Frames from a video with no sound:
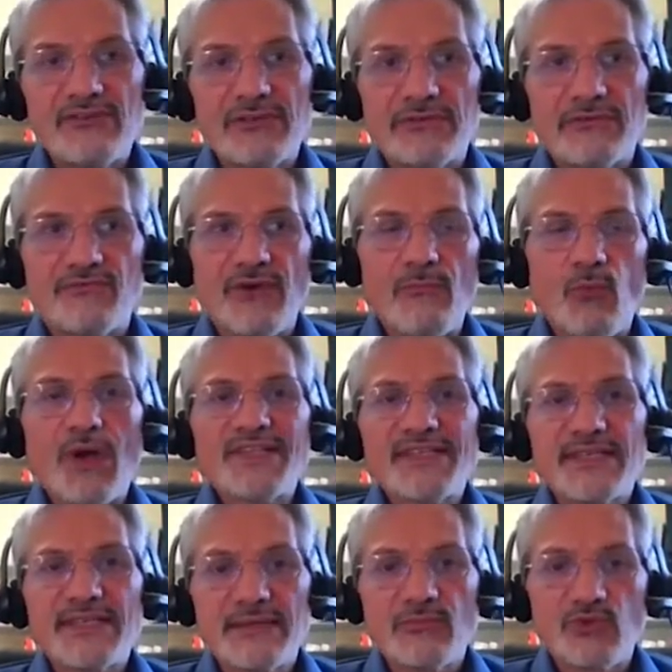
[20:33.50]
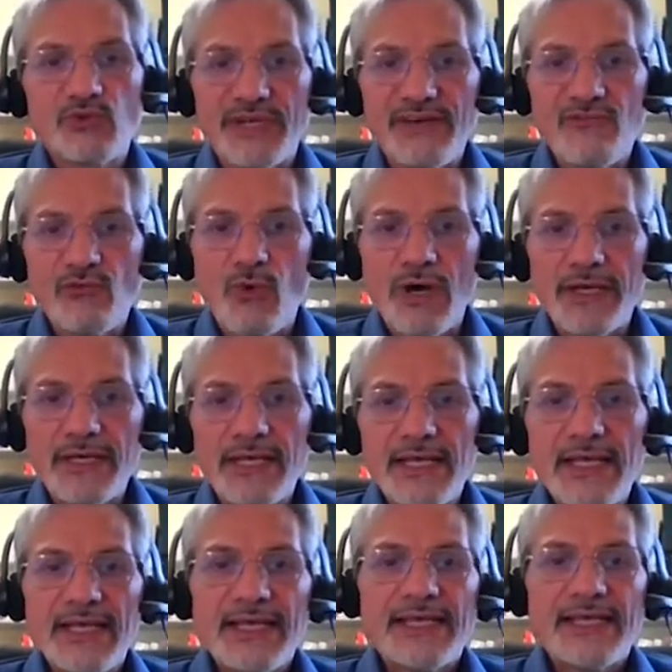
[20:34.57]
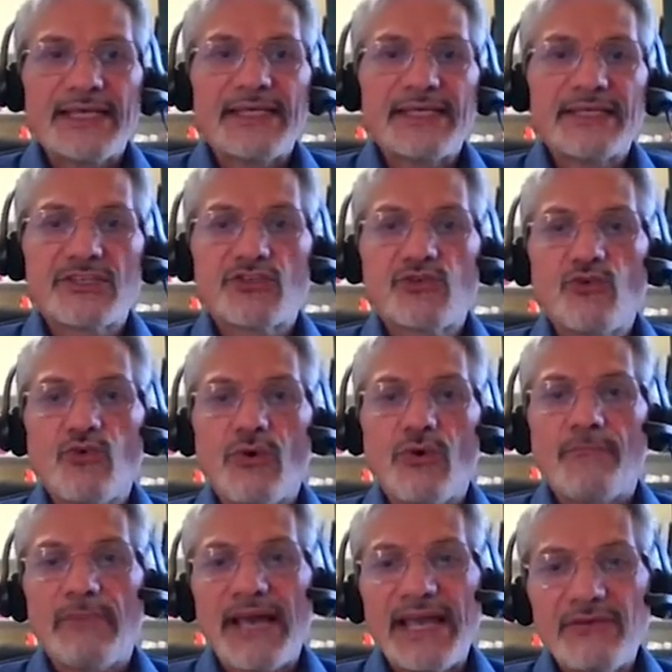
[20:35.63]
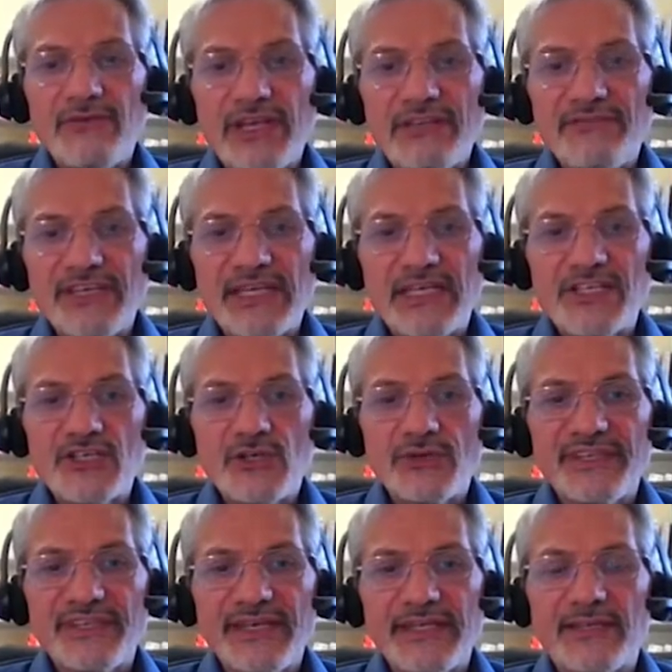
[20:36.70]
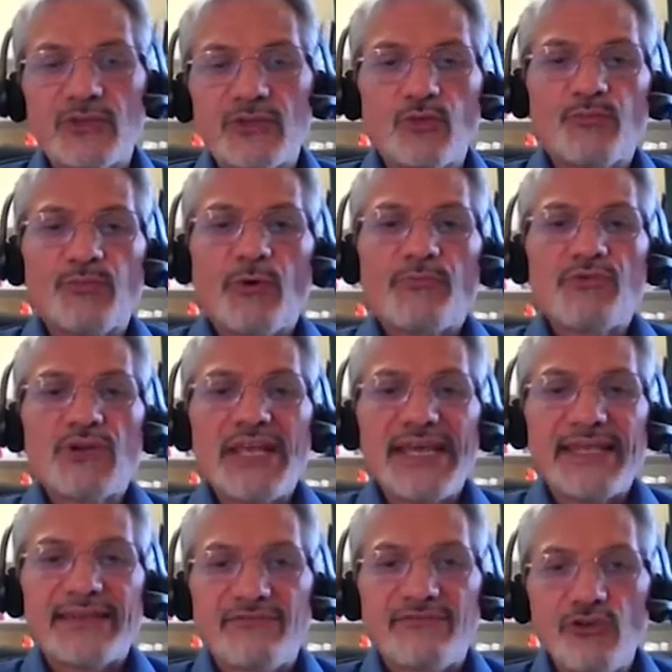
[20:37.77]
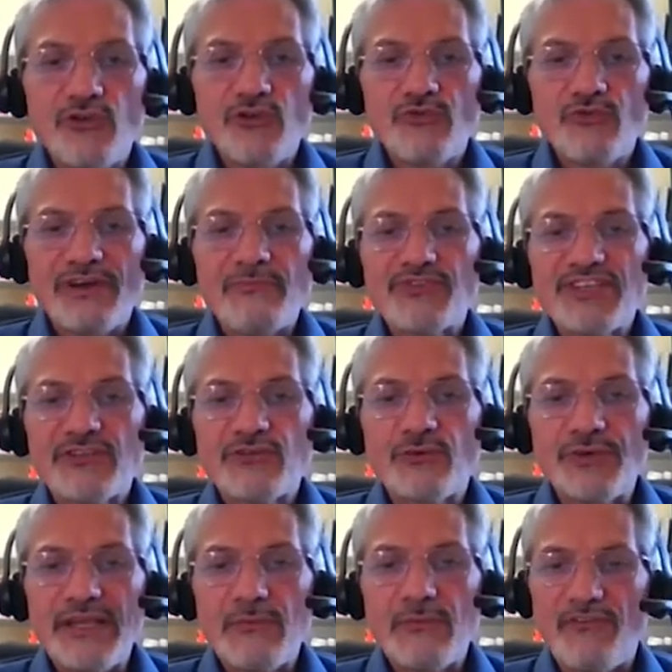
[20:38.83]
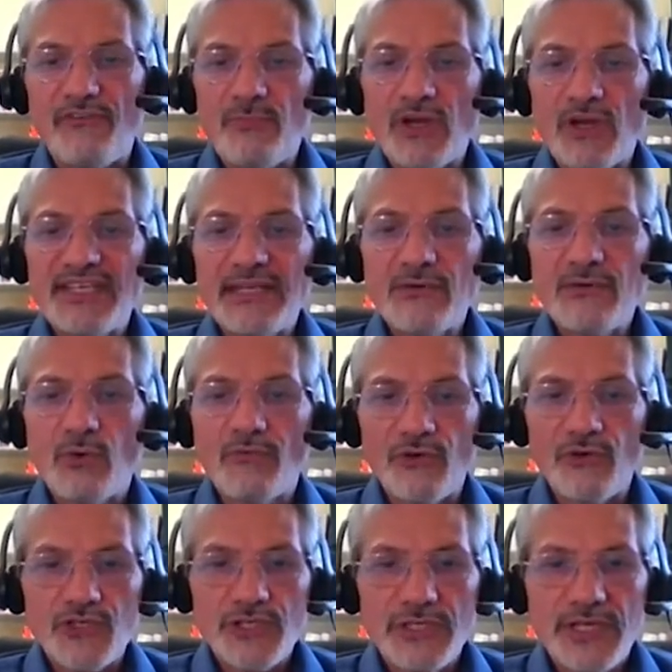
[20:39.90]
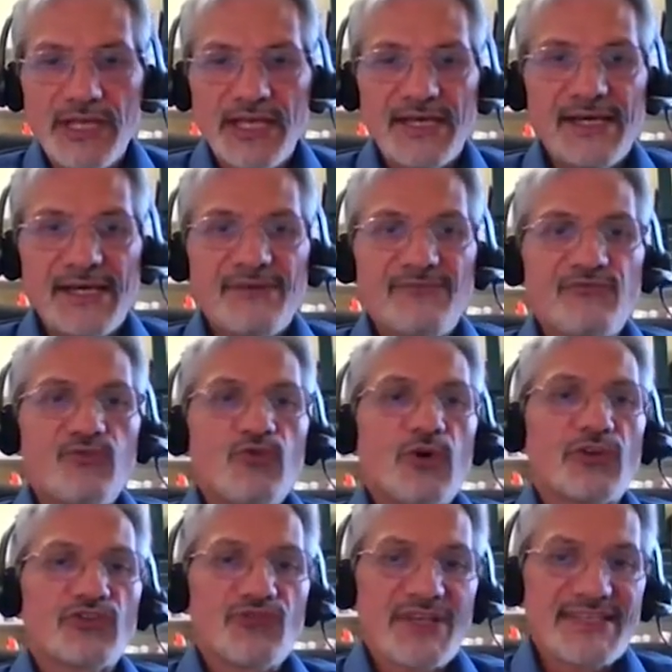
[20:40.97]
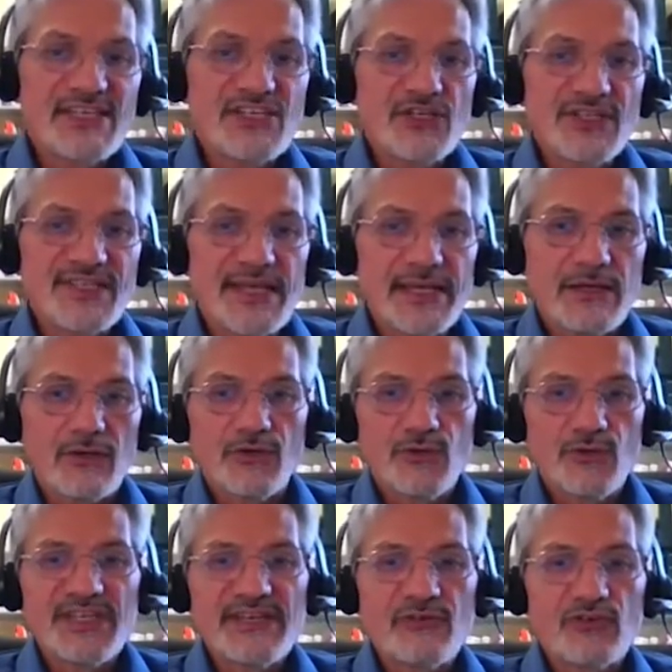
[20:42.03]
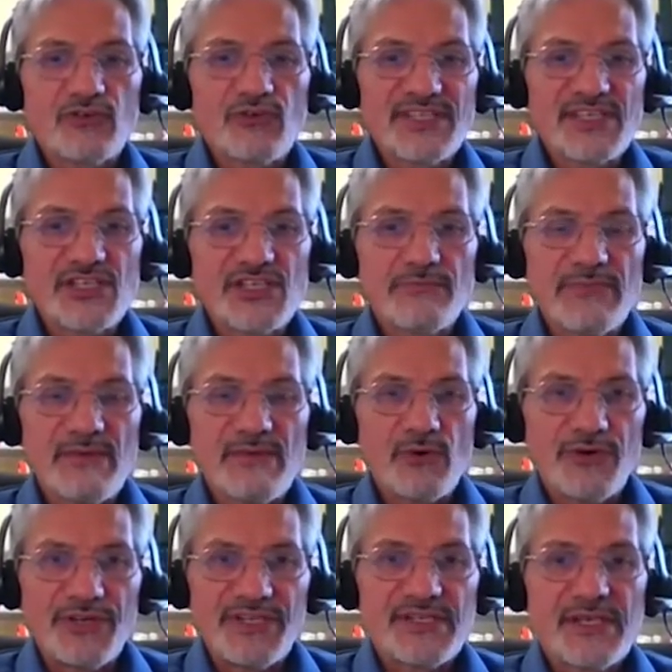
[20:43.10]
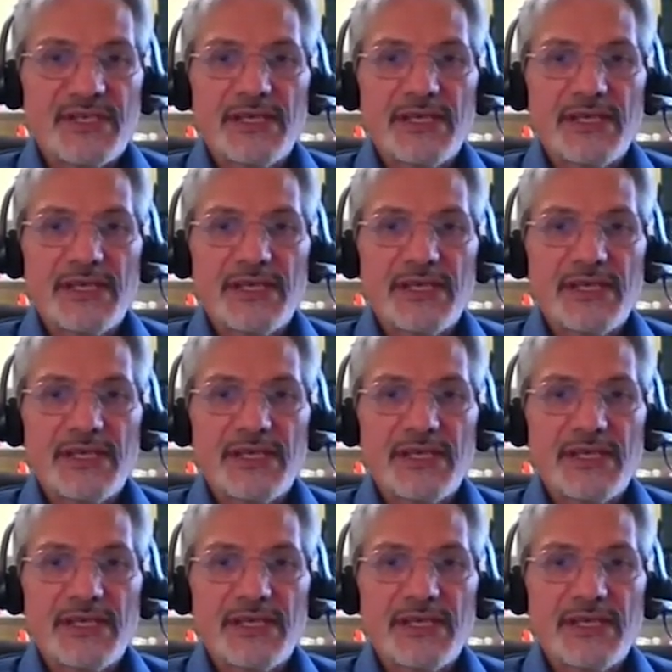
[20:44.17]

from one system to another one is to migrate the English content and to populate the new repository with multilingual version through a transition cycle using the transition memories.